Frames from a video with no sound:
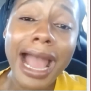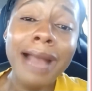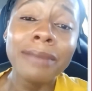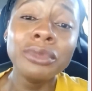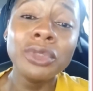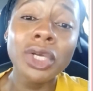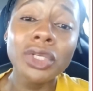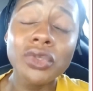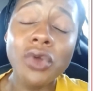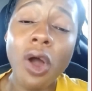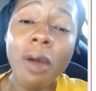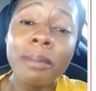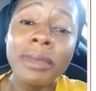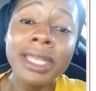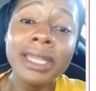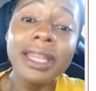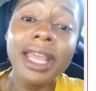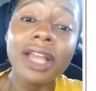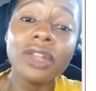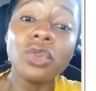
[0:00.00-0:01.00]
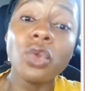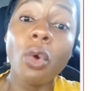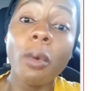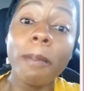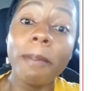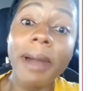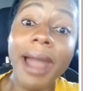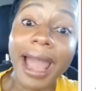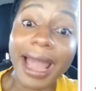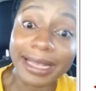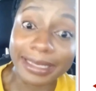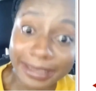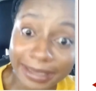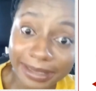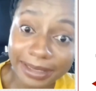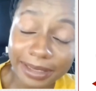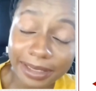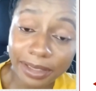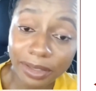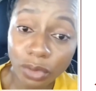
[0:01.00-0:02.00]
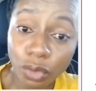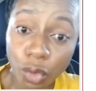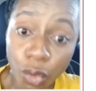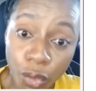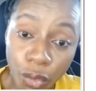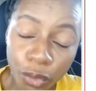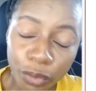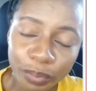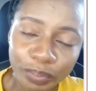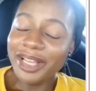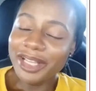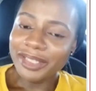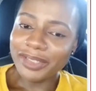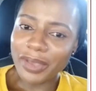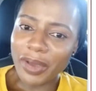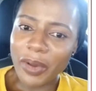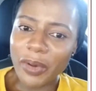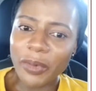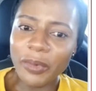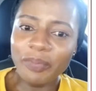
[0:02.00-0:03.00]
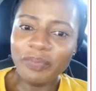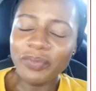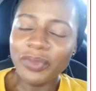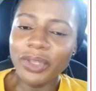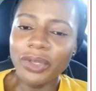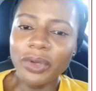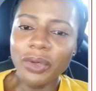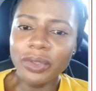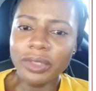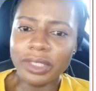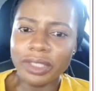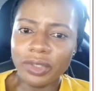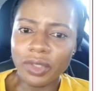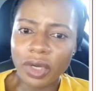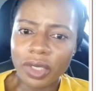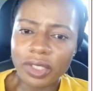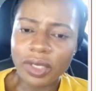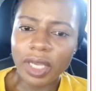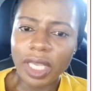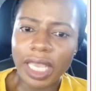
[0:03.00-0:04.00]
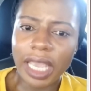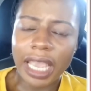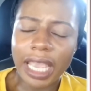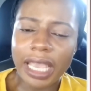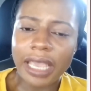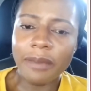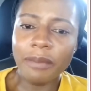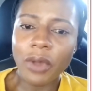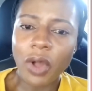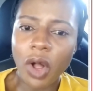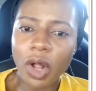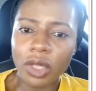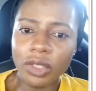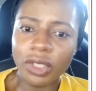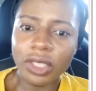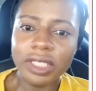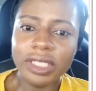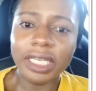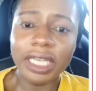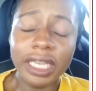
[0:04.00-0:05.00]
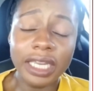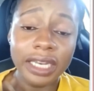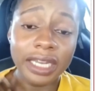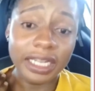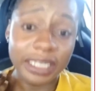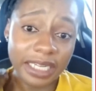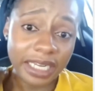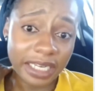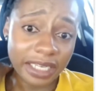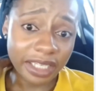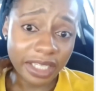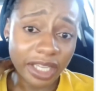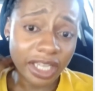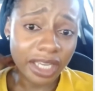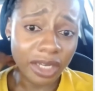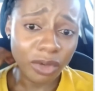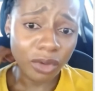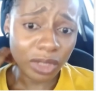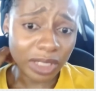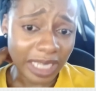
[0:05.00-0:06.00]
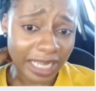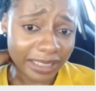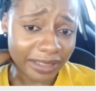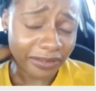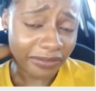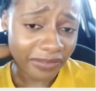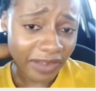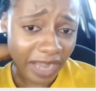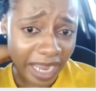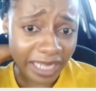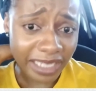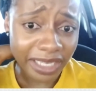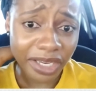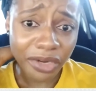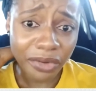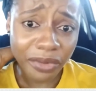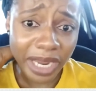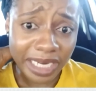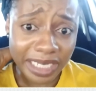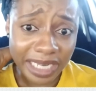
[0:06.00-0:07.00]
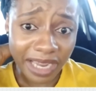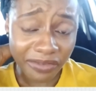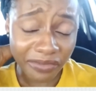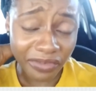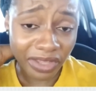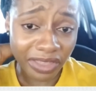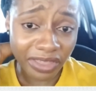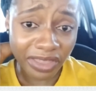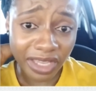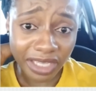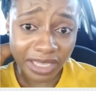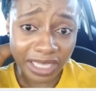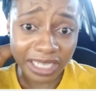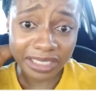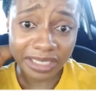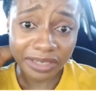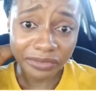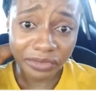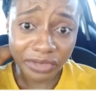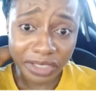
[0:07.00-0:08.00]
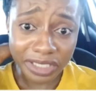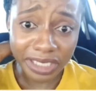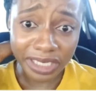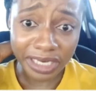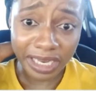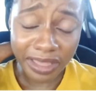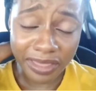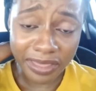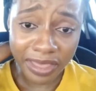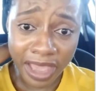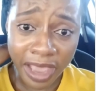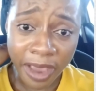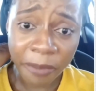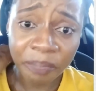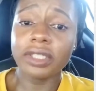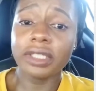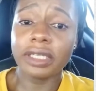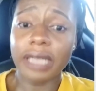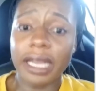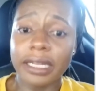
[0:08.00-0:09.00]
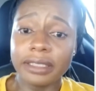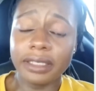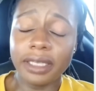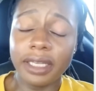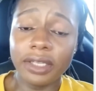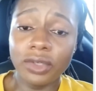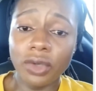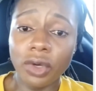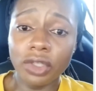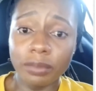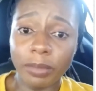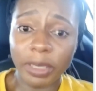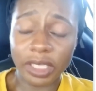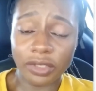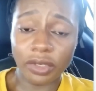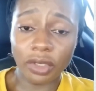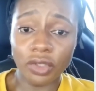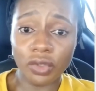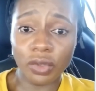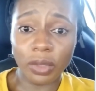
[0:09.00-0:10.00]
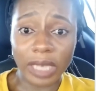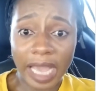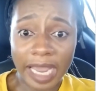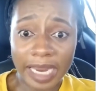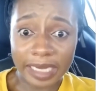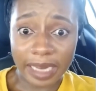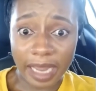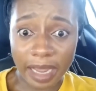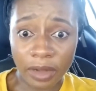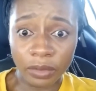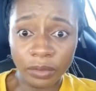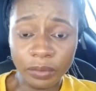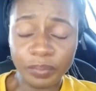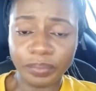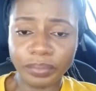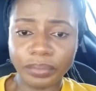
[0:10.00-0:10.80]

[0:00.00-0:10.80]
I'm just coming there to pass through. So, the doctor came, called us in, and then he looked at the file. He read everything that they've written in there. He told my son to lie down.